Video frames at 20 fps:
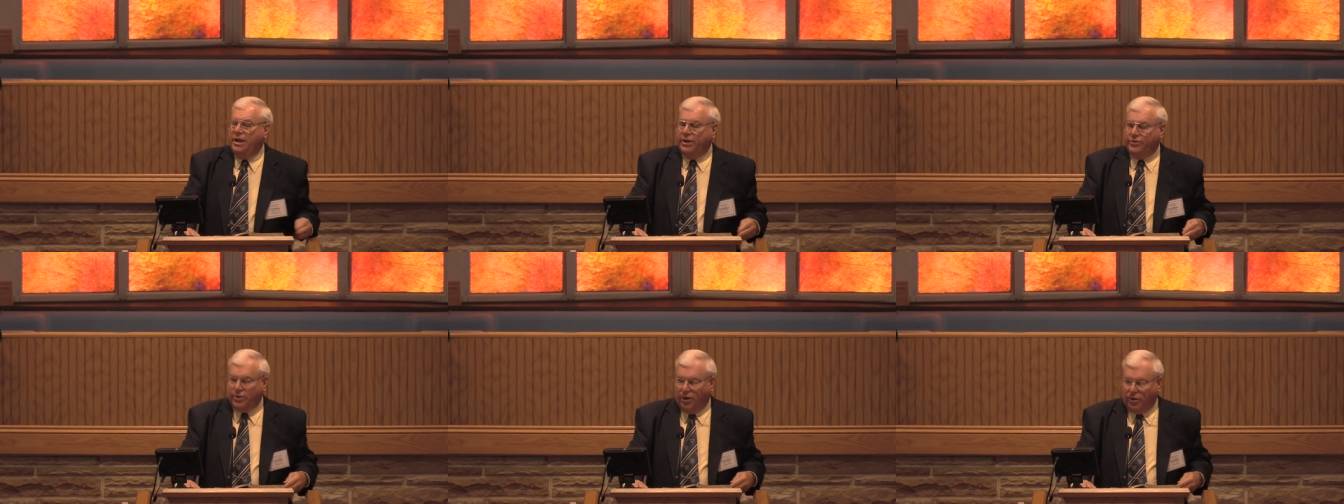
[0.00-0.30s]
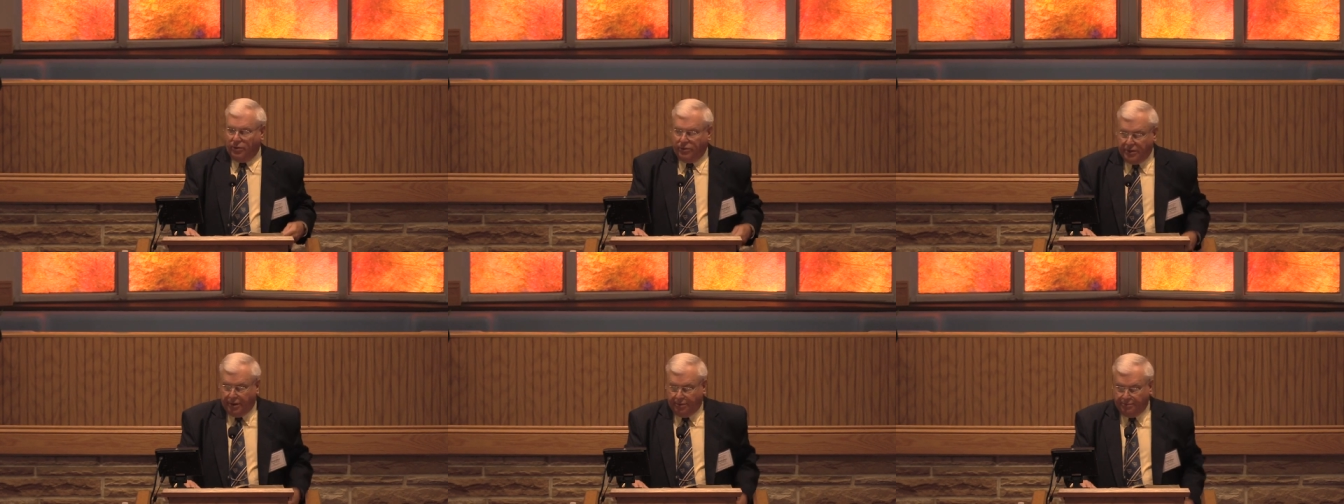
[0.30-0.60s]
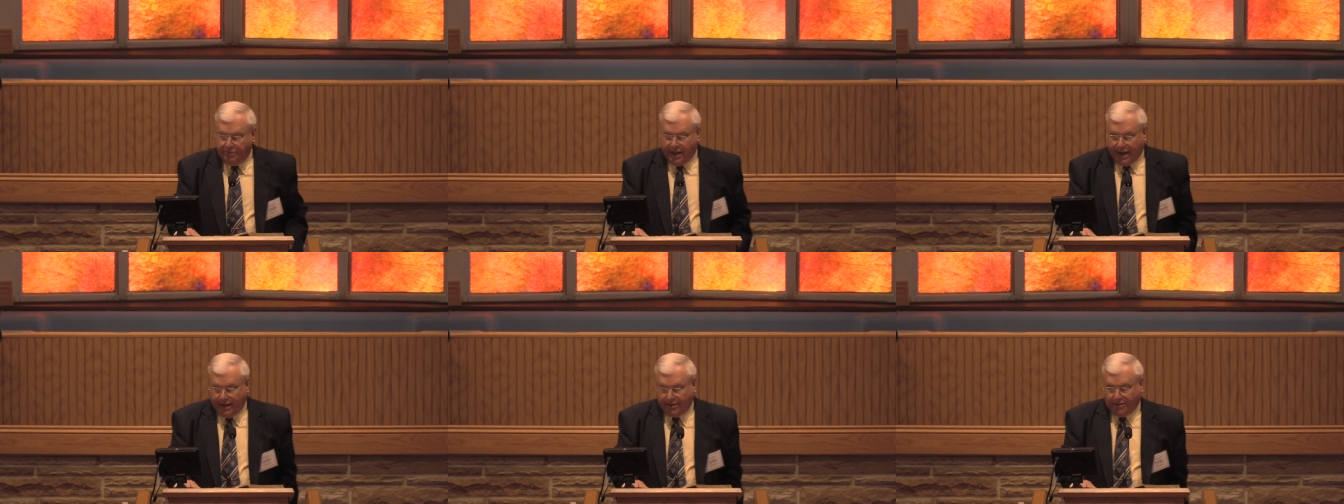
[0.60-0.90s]
He told
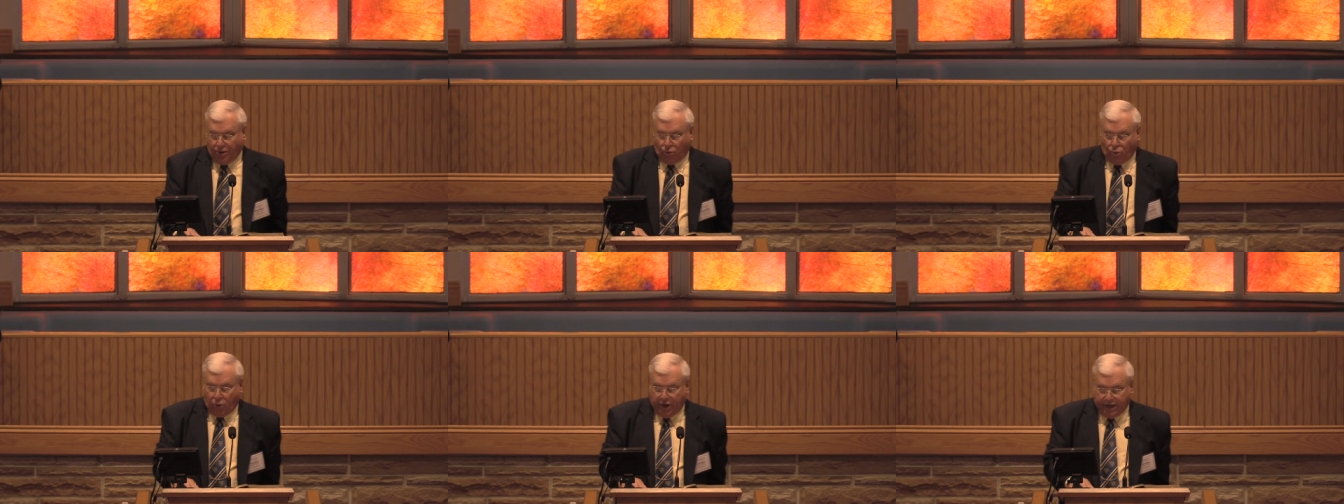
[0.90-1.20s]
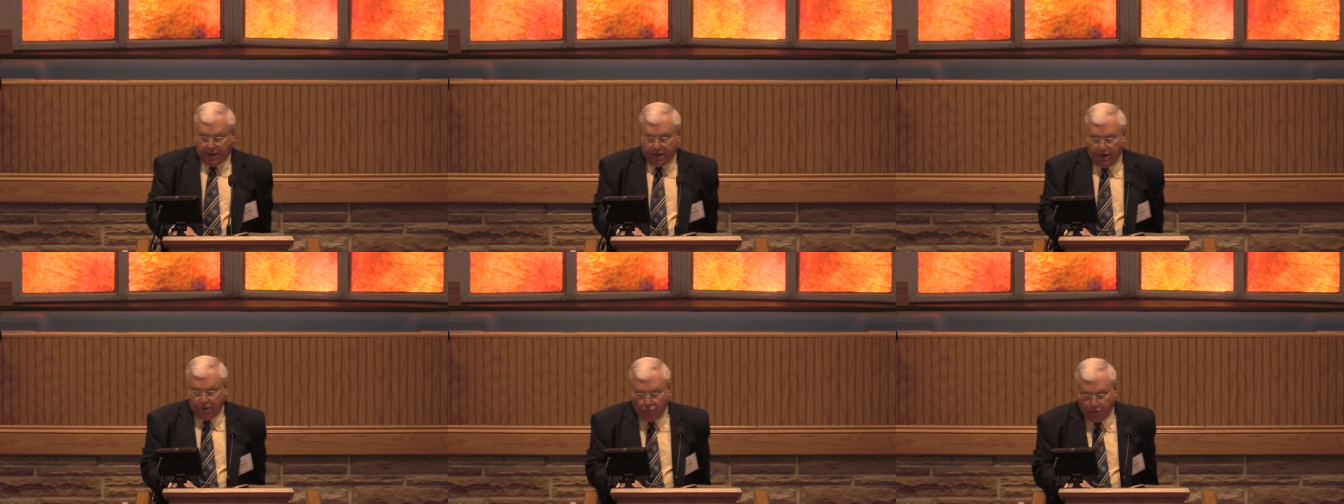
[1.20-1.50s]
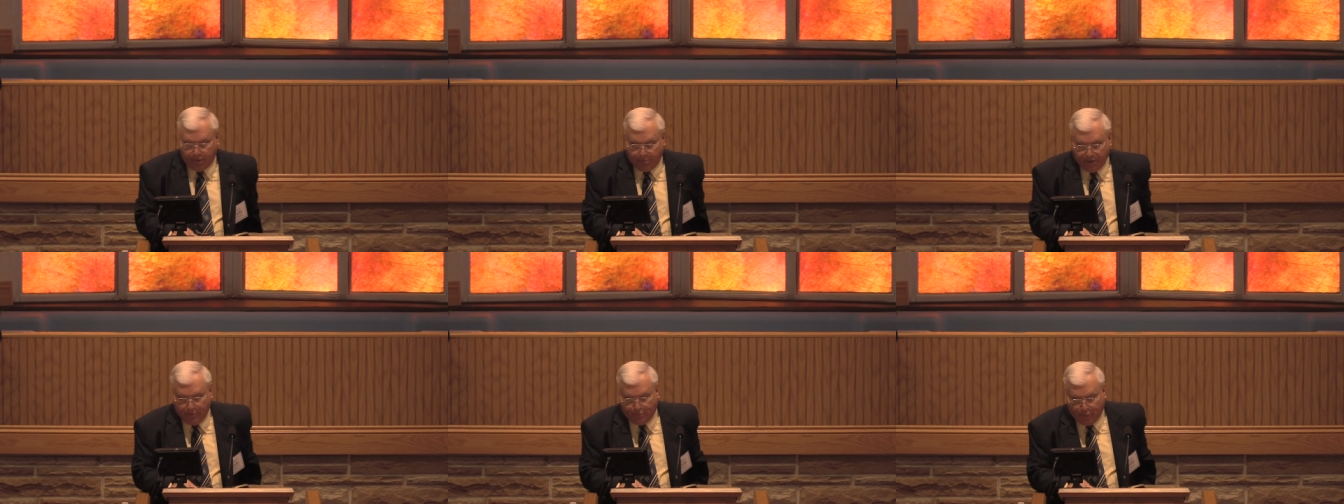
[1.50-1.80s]
them that the wicked
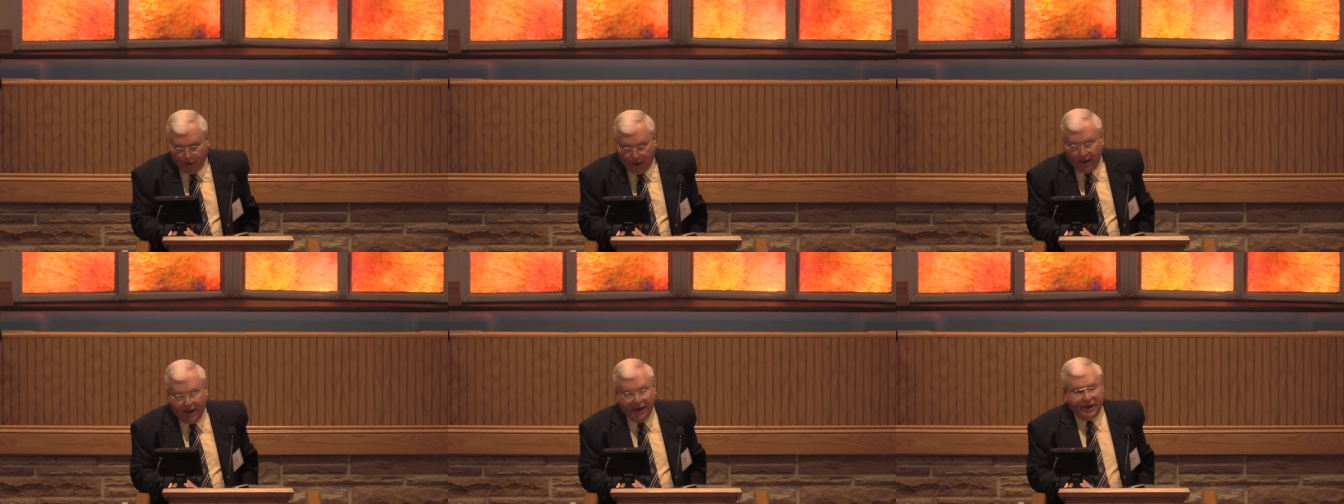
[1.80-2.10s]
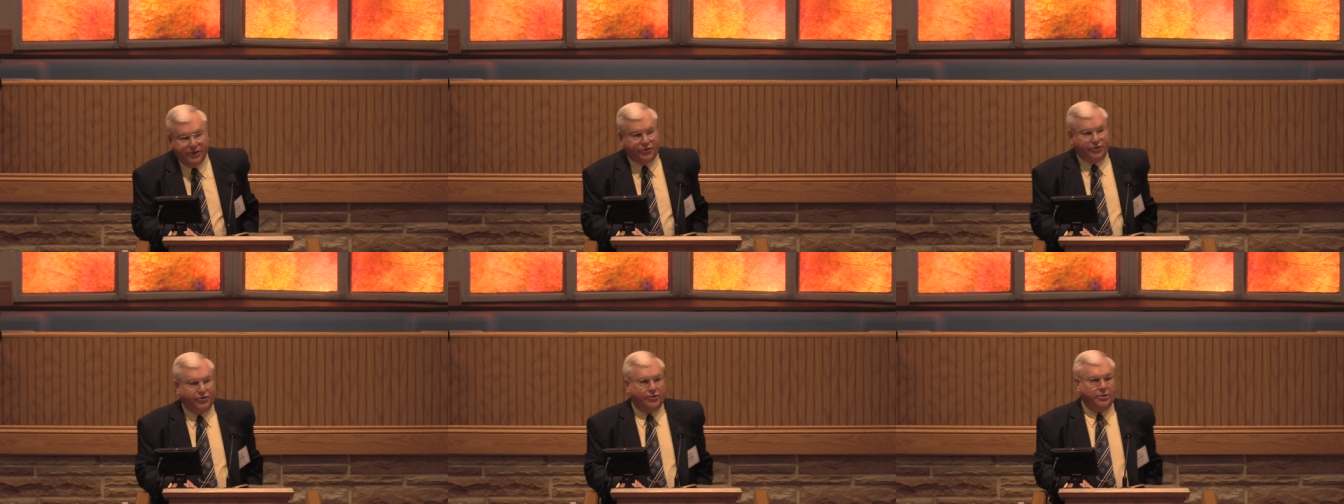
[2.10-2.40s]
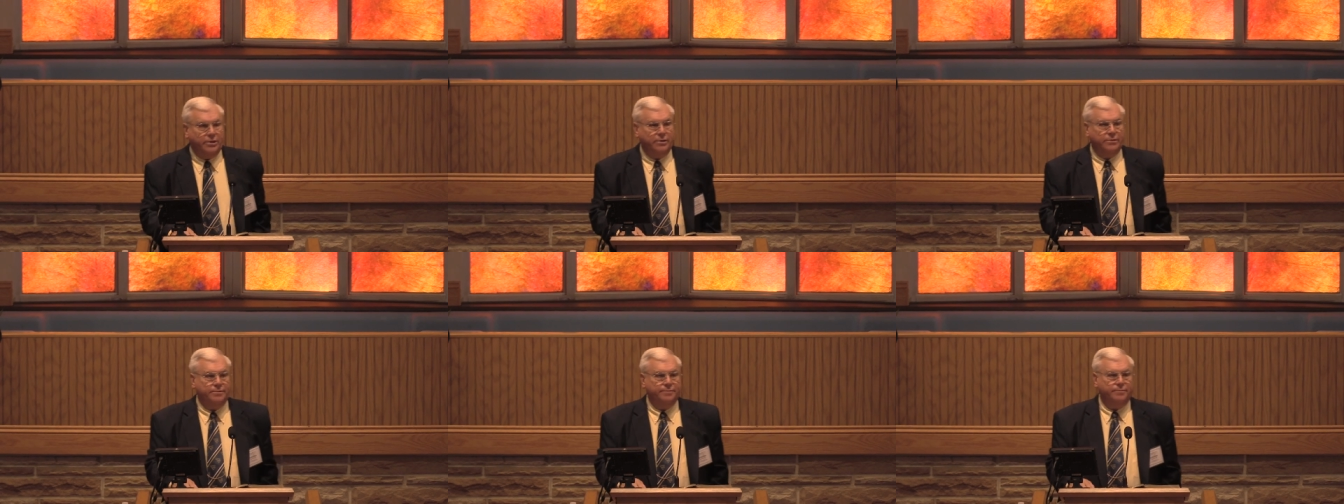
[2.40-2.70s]
would be punished.